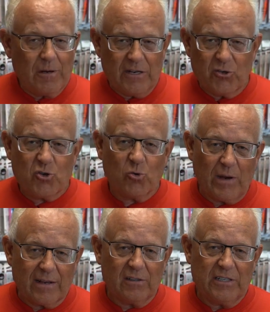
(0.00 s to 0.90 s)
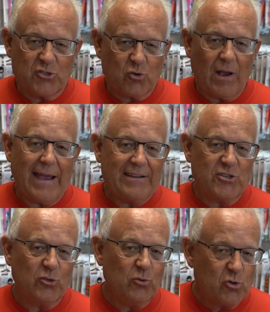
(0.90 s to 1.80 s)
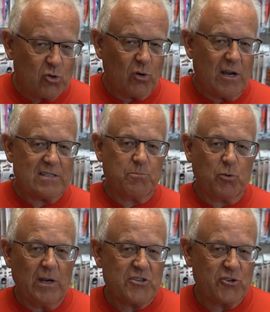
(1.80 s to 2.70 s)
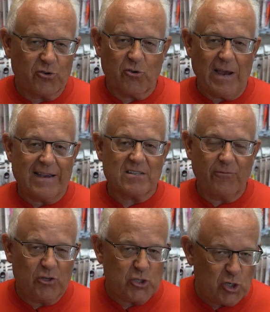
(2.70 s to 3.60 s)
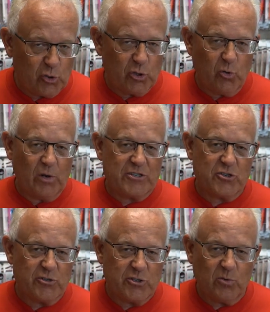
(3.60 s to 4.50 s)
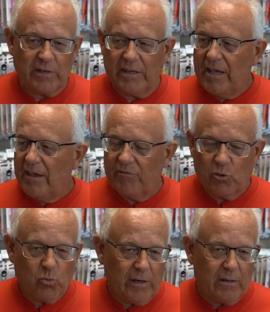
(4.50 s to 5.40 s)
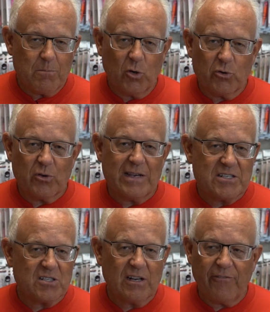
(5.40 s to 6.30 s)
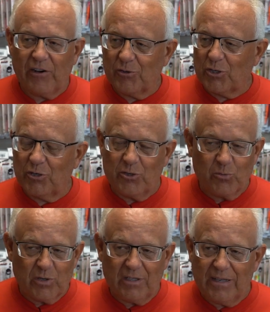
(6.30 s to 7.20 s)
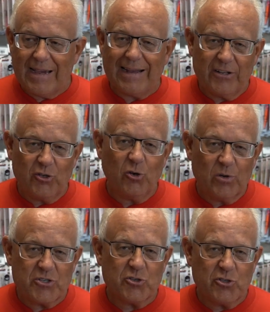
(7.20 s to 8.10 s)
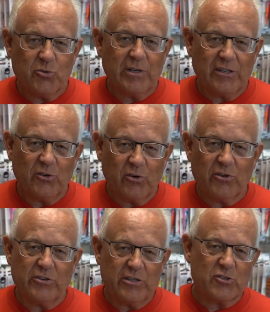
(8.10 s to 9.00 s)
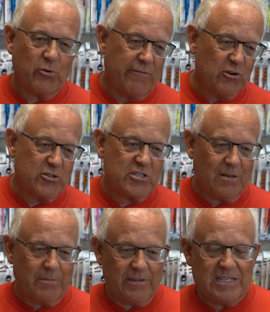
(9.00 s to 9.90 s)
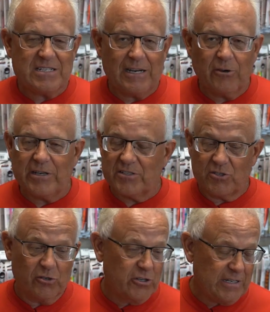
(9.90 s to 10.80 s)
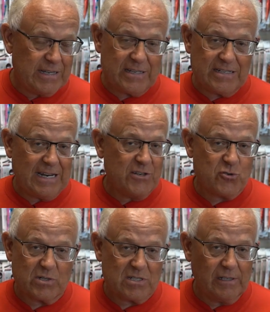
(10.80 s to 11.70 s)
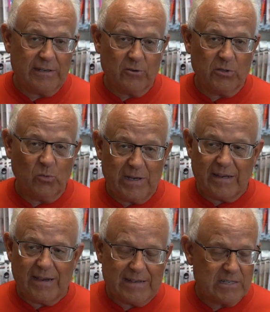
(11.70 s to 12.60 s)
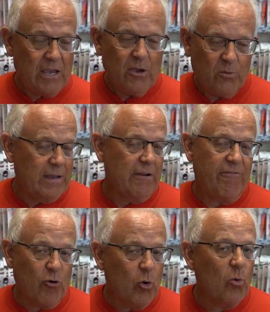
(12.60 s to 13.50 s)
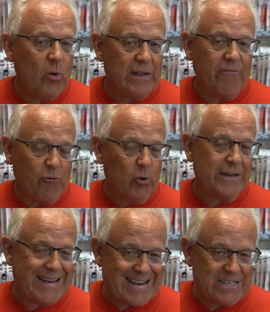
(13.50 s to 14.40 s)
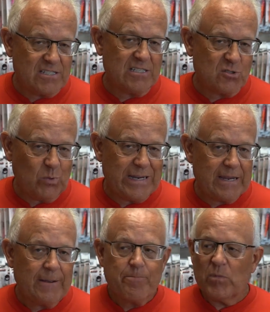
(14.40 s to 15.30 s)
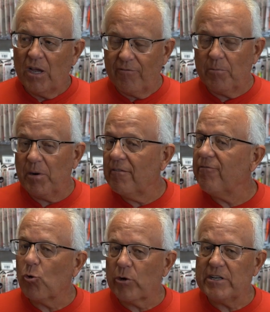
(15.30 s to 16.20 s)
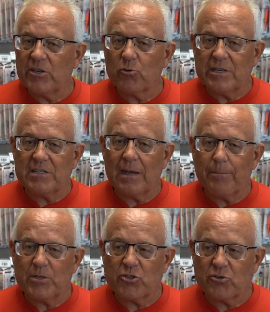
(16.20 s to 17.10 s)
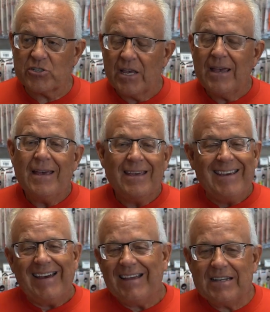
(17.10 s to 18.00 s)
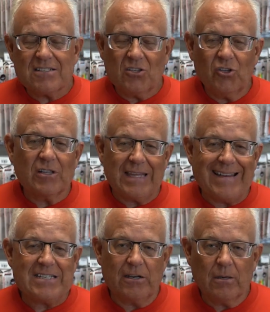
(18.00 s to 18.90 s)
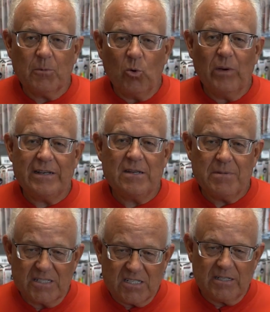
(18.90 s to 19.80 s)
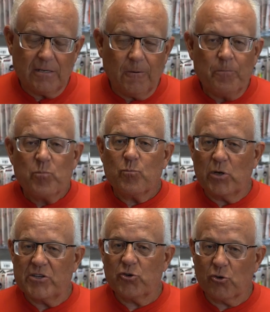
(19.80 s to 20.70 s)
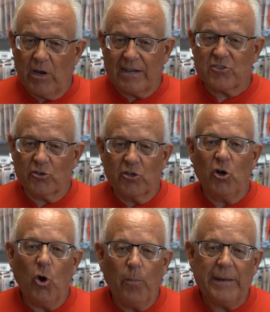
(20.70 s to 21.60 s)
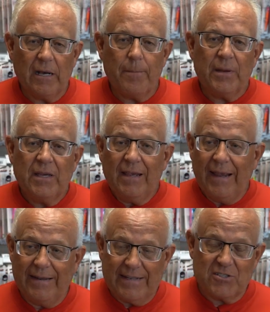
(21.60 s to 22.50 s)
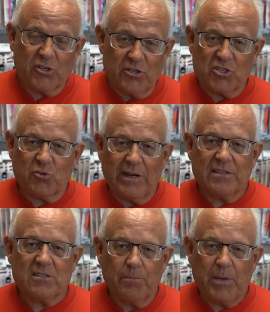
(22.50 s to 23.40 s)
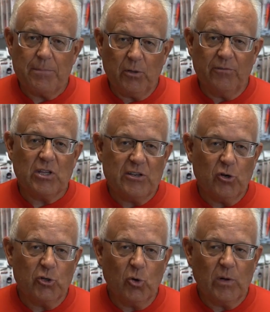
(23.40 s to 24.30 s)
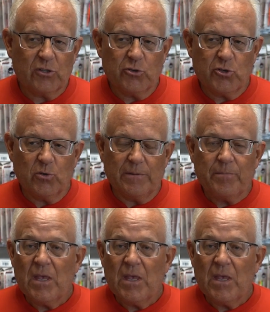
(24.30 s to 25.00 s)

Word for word: incorrectly try to cross pressure cracks if you don't know what you're doing. If you're running motorized stuff out there, you really got to know what you're doing in order to traverse some of these areas. They're going to get dangerous later in the week, guys. We got four, we four days this week of above forty degree temperatures. It doesn't look that terrible windy, but still, pressure cracks are going to open up, and that's going to strand some people if they don't know what they're doing.